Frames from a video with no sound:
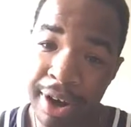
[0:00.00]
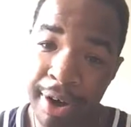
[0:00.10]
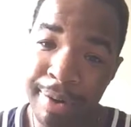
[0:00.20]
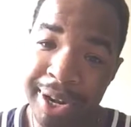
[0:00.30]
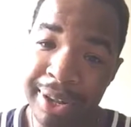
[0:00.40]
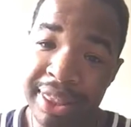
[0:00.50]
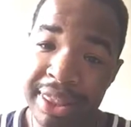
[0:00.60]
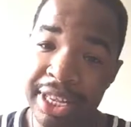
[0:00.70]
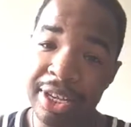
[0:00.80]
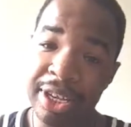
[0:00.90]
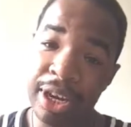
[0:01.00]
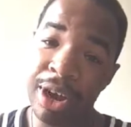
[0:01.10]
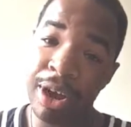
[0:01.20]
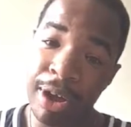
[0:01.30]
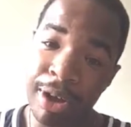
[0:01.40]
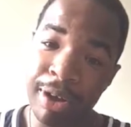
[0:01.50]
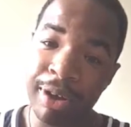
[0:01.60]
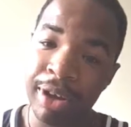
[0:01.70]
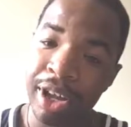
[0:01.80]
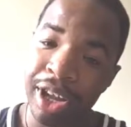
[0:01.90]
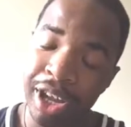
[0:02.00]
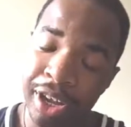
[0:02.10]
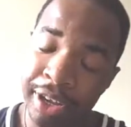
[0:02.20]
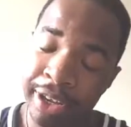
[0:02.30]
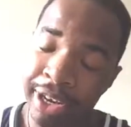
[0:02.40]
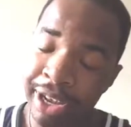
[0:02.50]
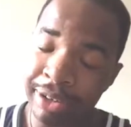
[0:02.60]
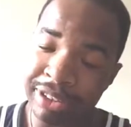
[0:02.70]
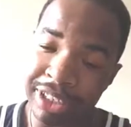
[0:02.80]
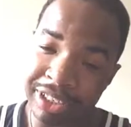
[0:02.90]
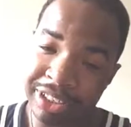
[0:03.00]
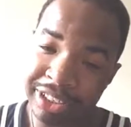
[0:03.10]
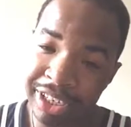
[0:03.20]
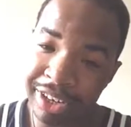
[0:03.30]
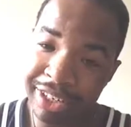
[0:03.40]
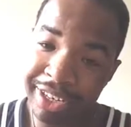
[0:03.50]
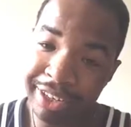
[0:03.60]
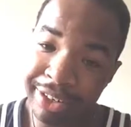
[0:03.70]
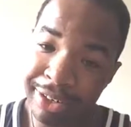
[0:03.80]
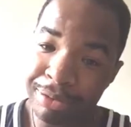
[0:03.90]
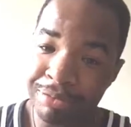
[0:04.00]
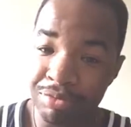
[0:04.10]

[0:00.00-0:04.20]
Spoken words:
Alright, thank y'all, and I'll talk to y'all later.